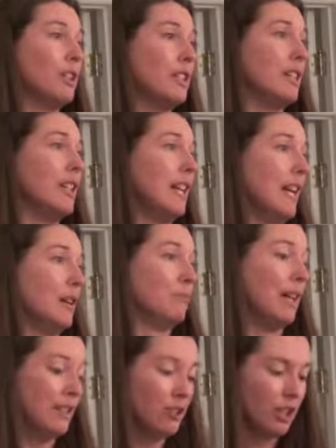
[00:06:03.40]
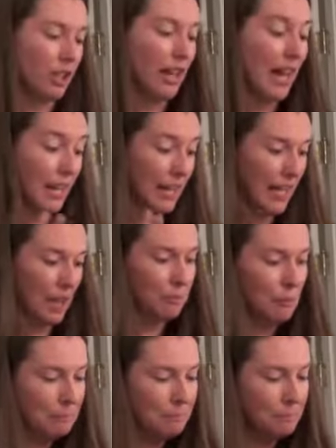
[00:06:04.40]
or attended camp last year, at a camp.
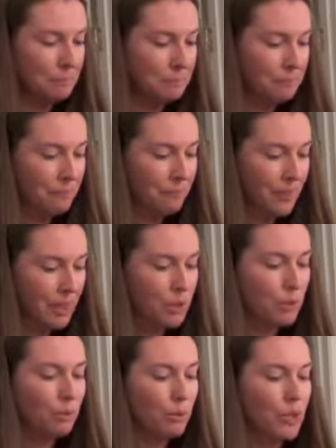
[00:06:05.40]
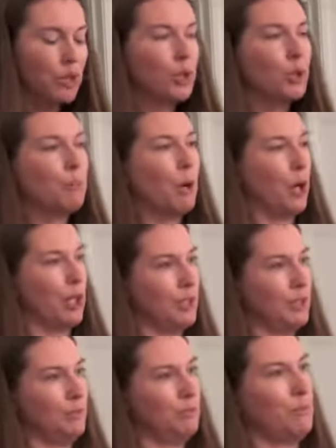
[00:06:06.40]
So the new part,
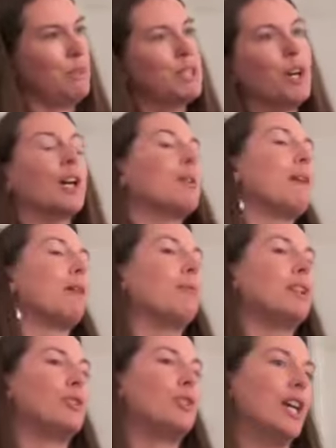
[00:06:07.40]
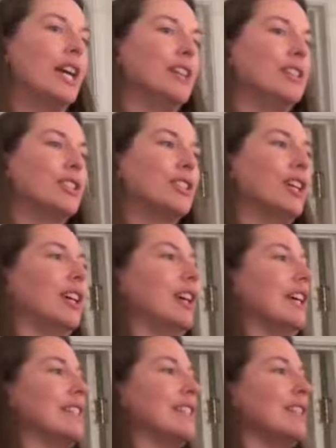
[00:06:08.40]
when we talk about what's changed.
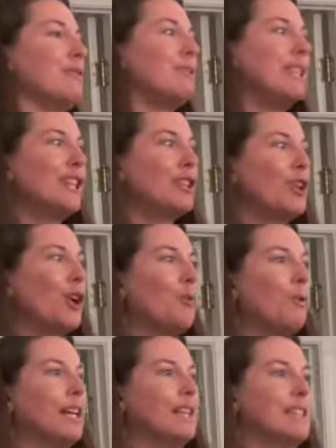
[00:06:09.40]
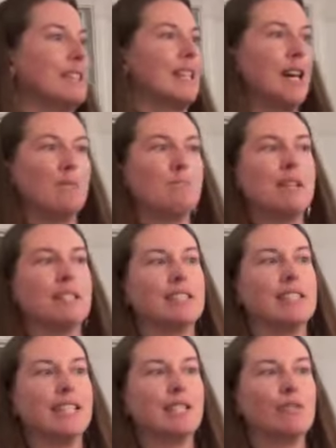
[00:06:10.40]
Does anyone here know what STEM
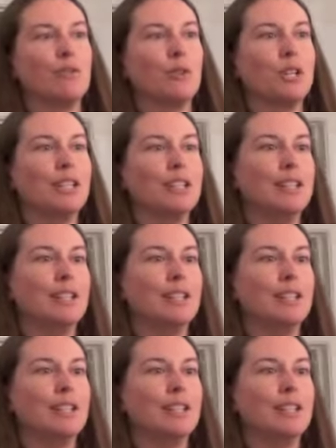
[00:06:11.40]
stands for?